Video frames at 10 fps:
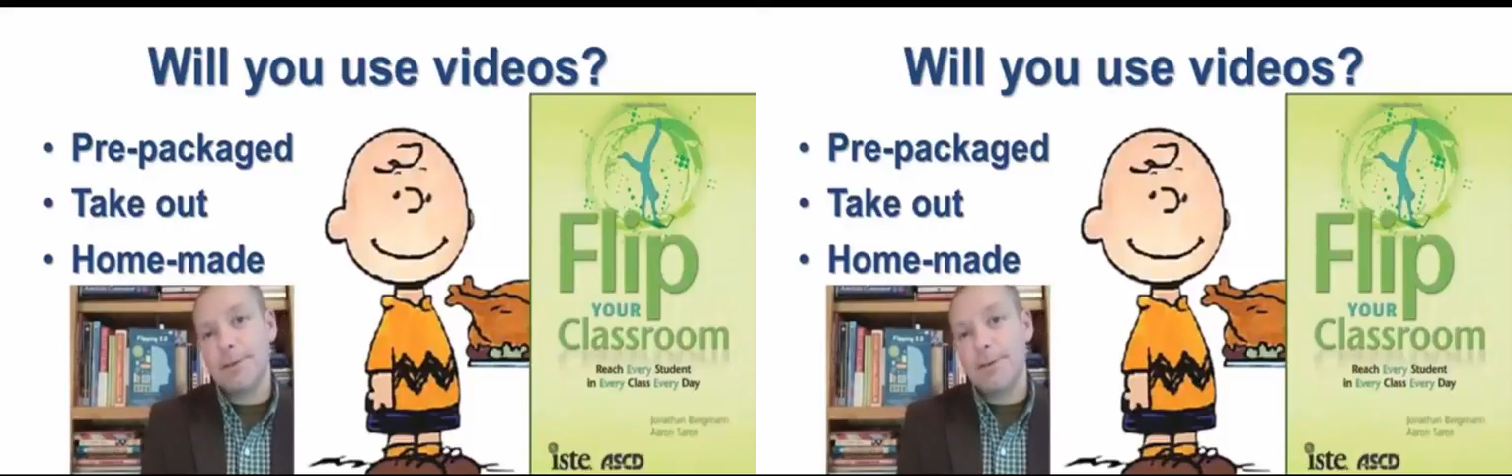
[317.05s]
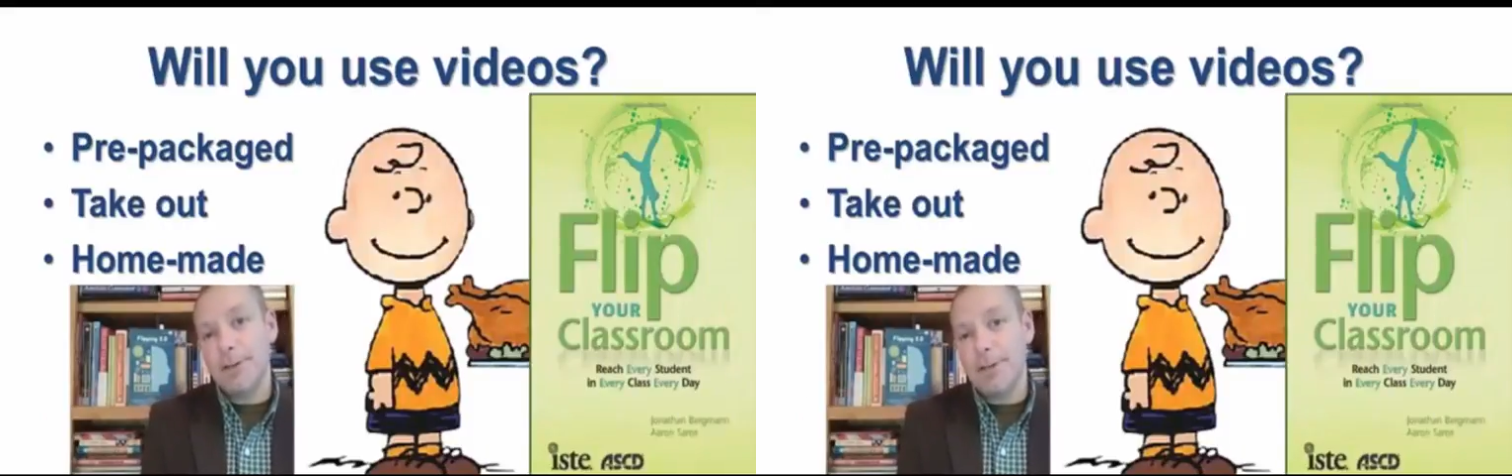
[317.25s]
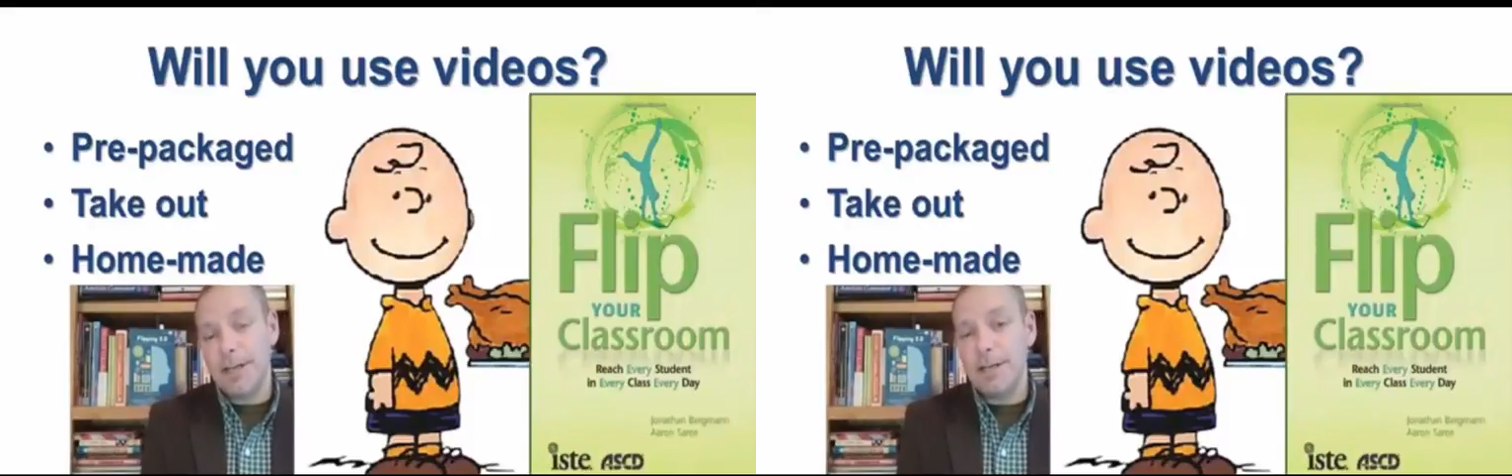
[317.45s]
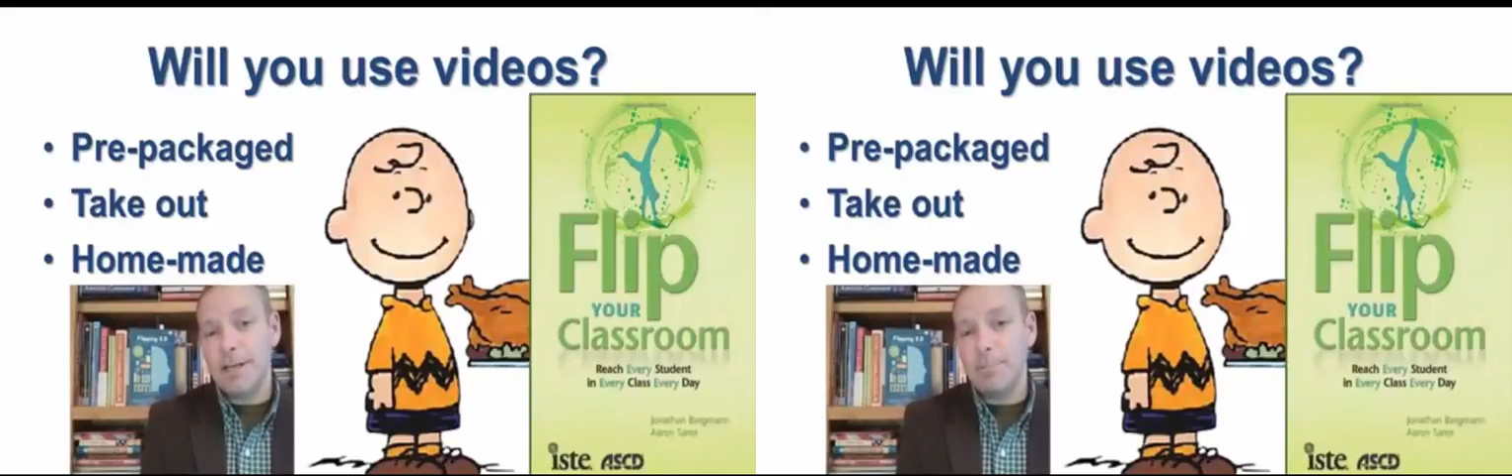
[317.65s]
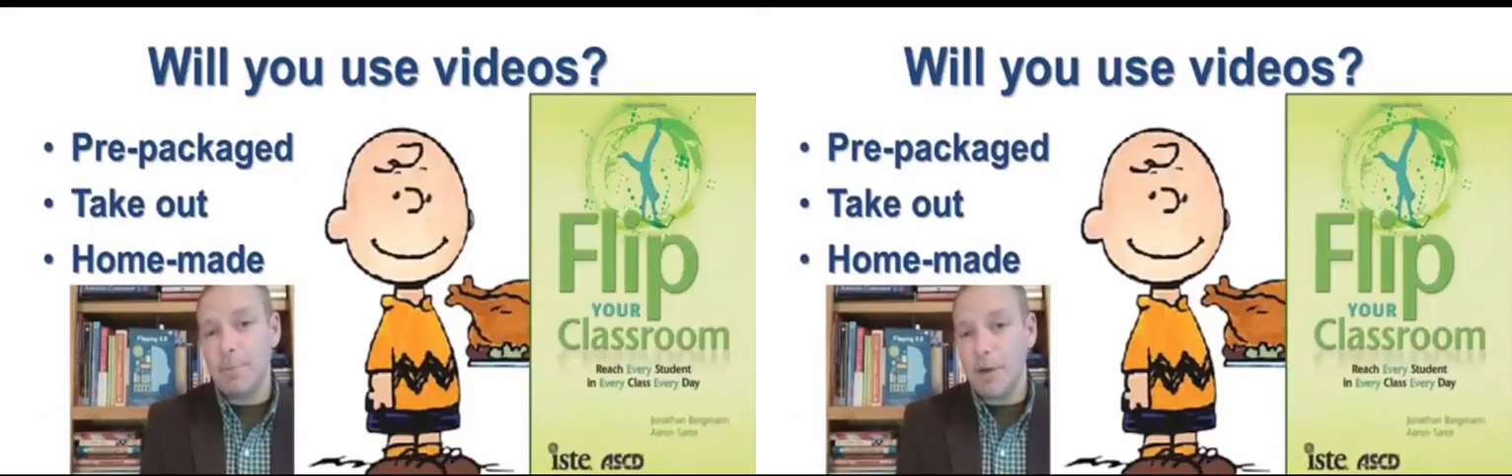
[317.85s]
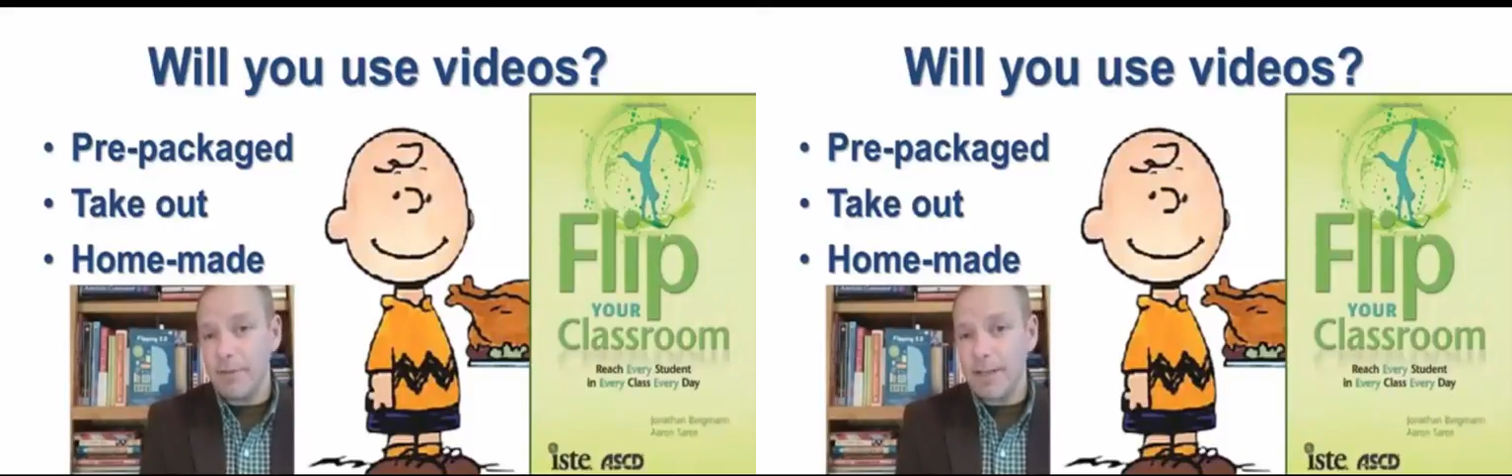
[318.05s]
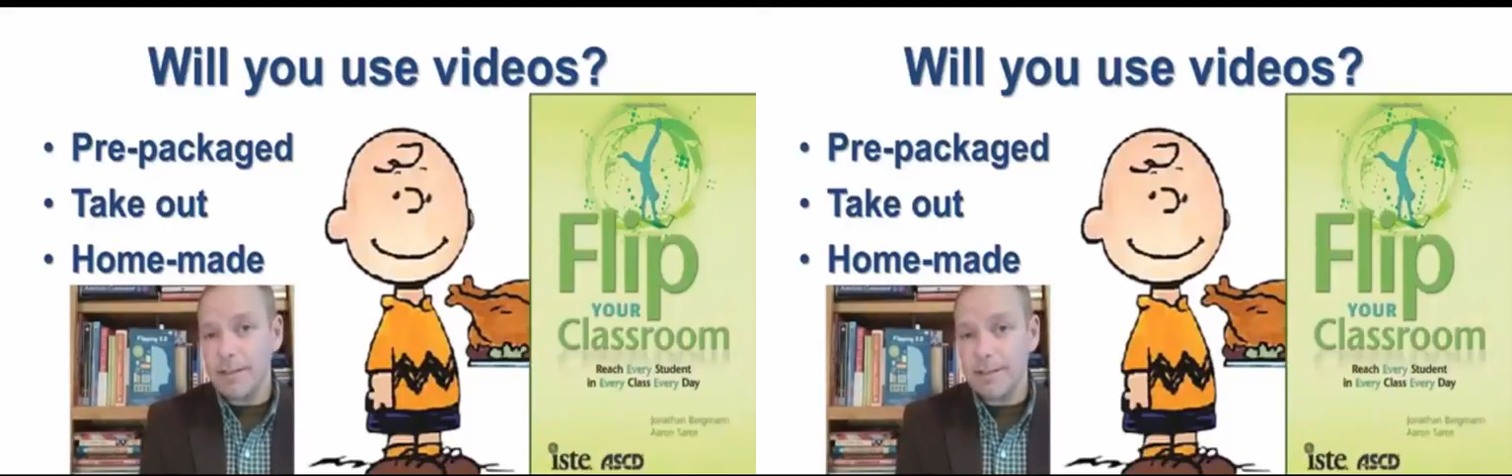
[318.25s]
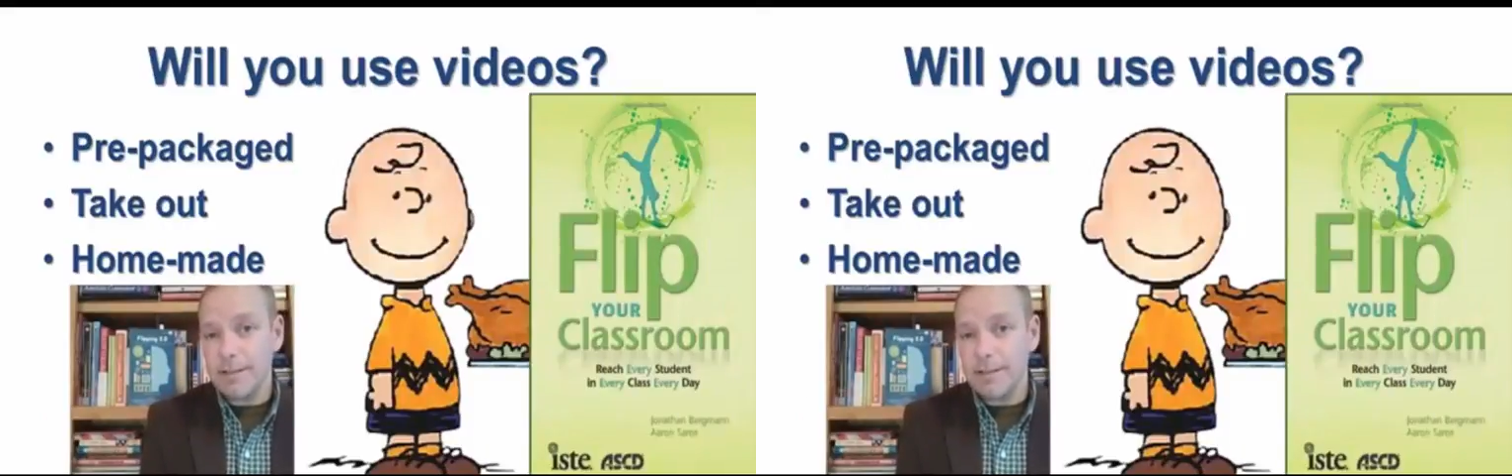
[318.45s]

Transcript: do you need it